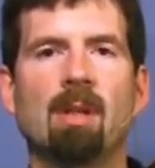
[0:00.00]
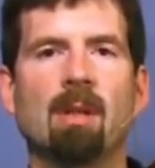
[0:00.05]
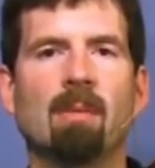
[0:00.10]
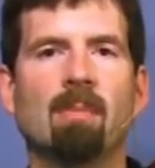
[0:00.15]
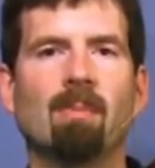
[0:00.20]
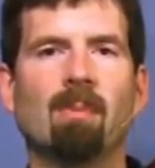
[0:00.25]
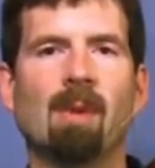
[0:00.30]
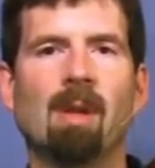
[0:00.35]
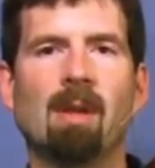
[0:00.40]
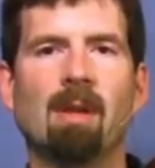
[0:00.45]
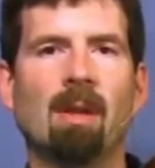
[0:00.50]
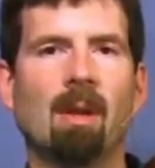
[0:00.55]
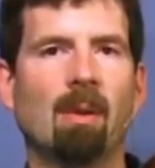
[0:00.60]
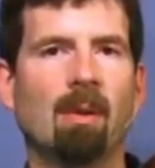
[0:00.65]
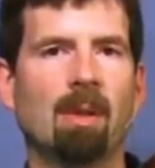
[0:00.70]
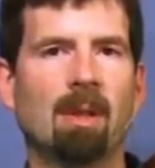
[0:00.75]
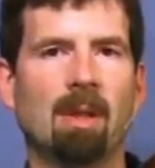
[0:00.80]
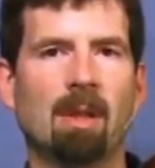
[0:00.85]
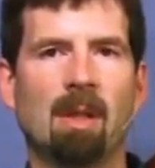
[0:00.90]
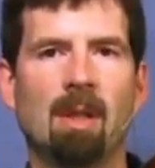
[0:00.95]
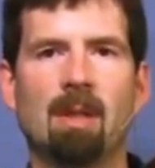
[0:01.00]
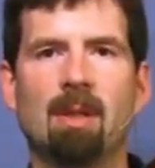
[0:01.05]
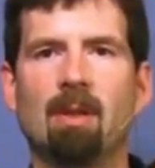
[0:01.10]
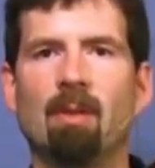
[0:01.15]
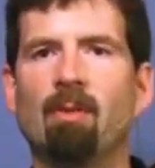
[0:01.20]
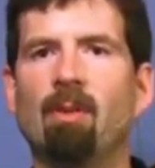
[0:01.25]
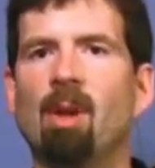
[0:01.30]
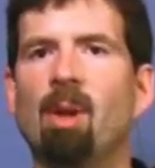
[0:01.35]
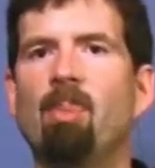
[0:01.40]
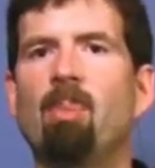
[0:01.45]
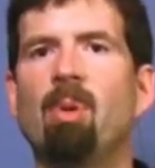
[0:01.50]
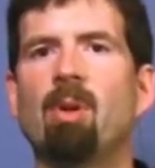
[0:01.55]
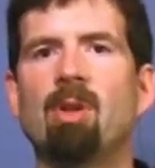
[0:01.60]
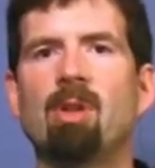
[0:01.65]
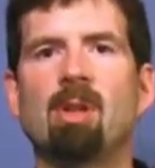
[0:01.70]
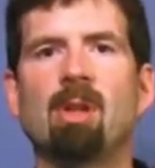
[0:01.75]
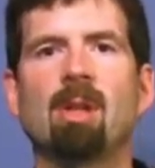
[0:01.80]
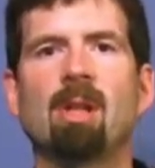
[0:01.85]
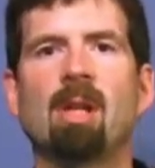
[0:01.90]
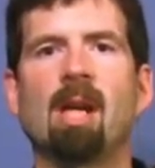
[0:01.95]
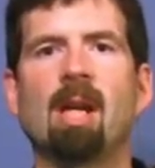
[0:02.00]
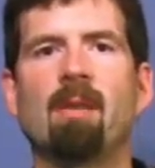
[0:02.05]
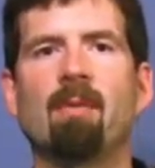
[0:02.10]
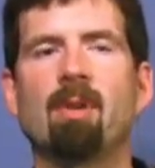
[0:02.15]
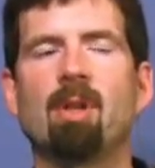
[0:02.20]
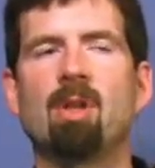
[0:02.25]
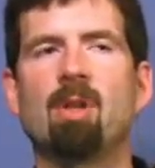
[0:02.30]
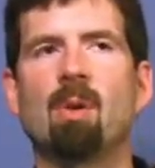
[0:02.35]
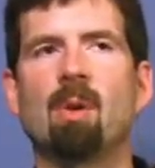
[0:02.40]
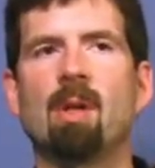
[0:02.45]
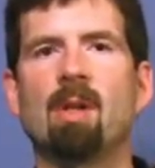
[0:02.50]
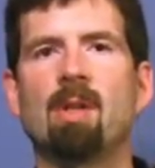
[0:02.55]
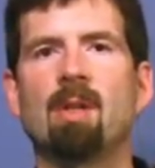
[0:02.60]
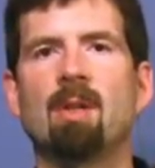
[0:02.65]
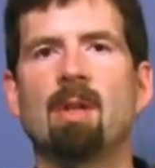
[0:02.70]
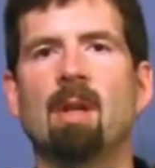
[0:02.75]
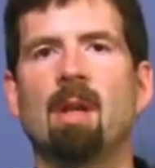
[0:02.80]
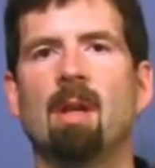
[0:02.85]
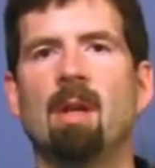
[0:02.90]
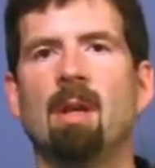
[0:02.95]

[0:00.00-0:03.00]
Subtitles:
it's a very personal kind of a choice.